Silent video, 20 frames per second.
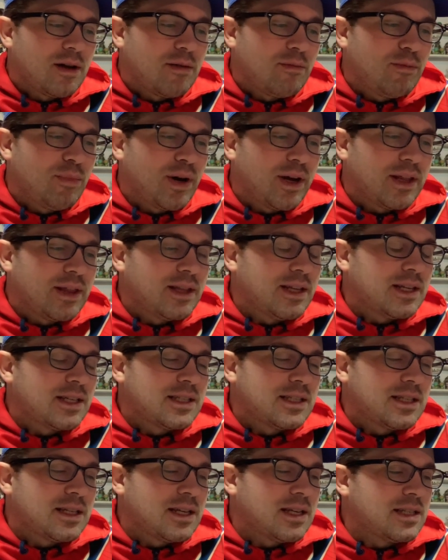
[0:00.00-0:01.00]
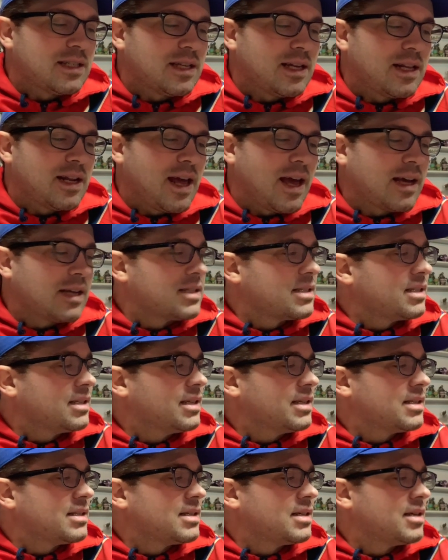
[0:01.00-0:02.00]
But this is an
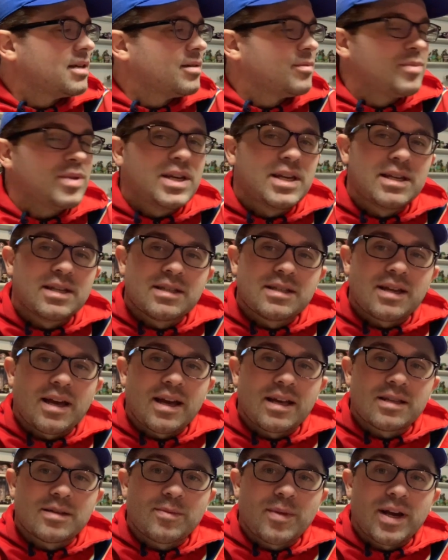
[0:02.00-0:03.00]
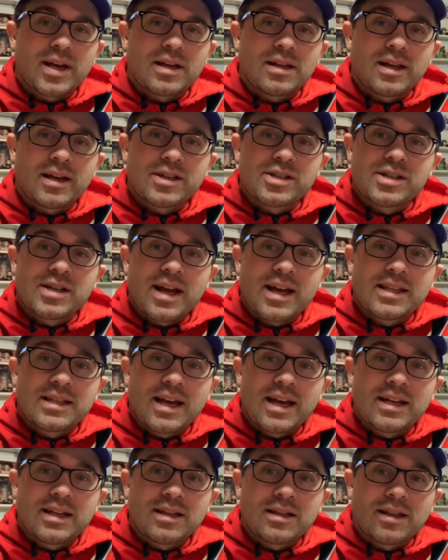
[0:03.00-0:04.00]
excellent piece to add to my collection, to add to
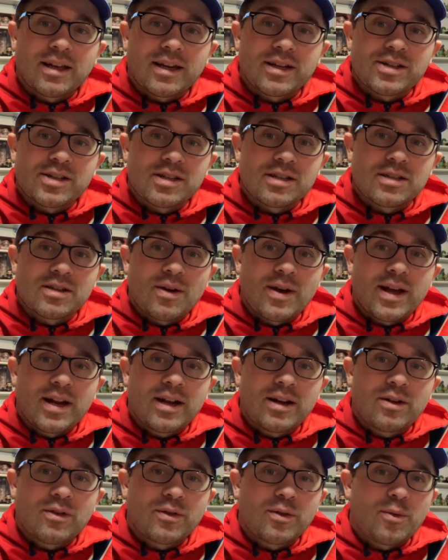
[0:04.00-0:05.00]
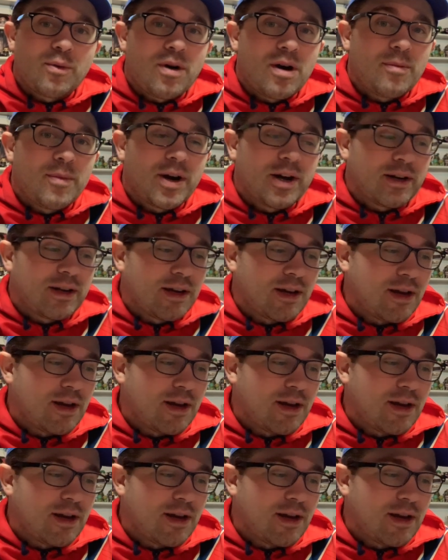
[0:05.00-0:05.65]
any collection. So head on over to Walmart.